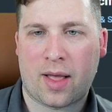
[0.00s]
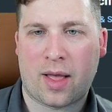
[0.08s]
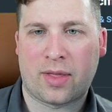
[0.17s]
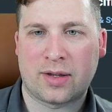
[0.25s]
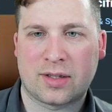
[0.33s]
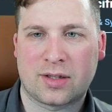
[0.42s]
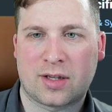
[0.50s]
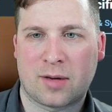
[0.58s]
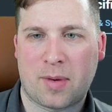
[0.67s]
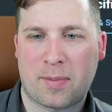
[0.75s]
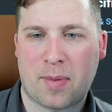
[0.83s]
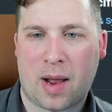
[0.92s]
This is going
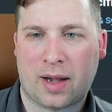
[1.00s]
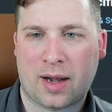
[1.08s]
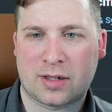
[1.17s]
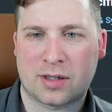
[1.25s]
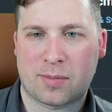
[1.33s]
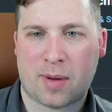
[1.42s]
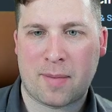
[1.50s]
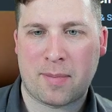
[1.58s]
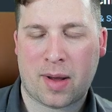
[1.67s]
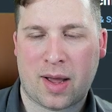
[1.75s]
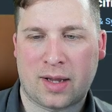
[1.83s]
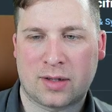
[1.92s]
to be my next ship I'm
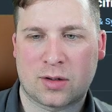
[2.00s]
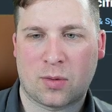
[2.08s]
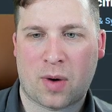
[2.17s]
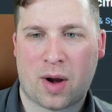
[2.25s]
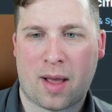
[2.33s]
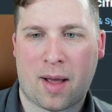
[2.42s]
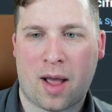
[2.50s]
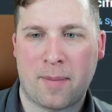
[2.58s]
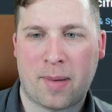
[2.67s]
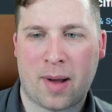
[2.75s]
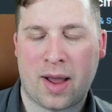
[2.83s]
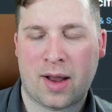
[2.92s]
buying, so when I
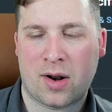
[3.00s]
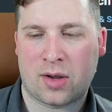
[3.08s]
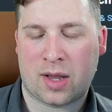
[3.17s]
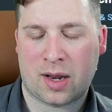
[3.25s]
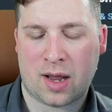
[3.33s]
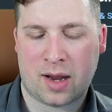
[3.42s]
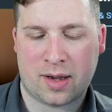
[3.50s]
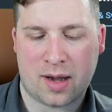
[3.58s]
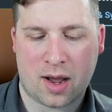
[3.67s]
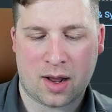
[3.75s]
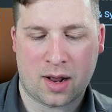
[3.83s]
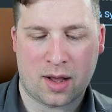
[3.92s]
buy it, I'll get
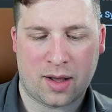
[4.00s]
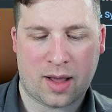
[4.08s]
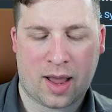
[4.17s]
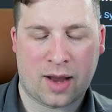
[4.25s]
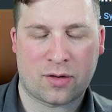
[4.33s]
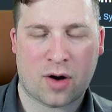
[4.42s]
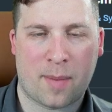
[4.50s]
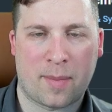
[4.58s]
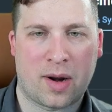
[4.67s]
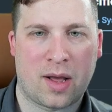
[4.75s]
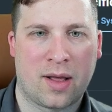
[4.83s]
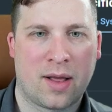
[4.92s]
a
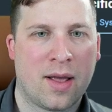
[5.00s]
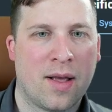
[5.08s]
Andromeda,